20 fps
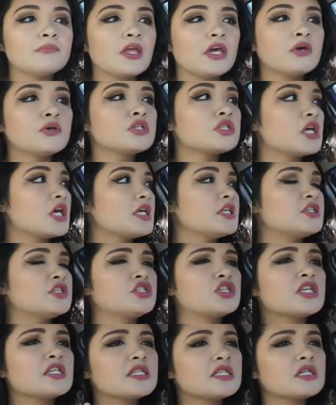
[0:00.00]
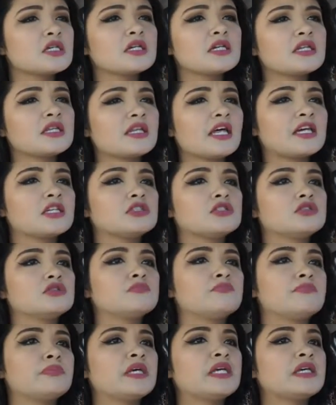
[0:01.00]
it just started like
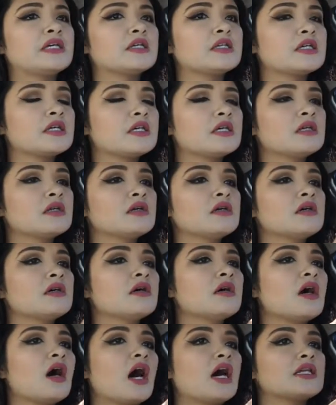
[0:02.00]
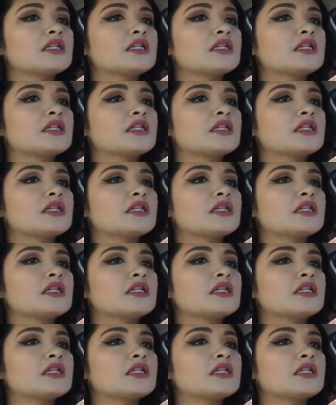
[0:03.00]
peeling